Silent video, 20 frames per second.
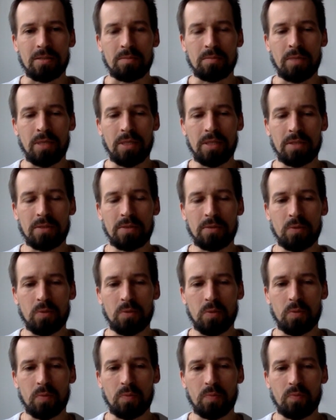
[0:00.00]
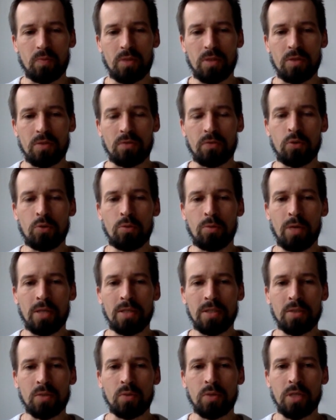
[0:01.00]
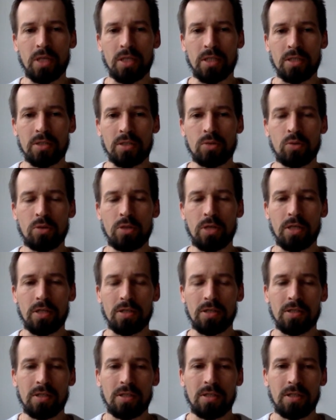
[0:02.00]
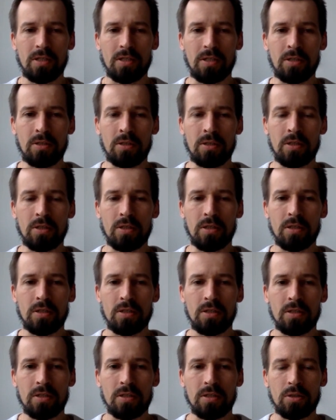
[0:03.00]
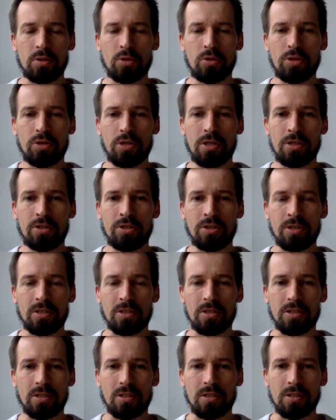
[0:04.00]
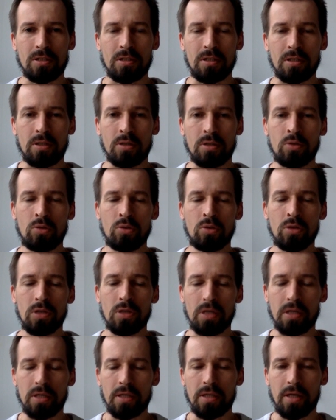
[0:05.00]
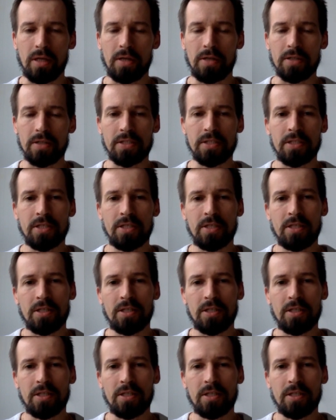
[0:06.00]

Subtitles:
but in a few months we understood that in the search engines like Google and others,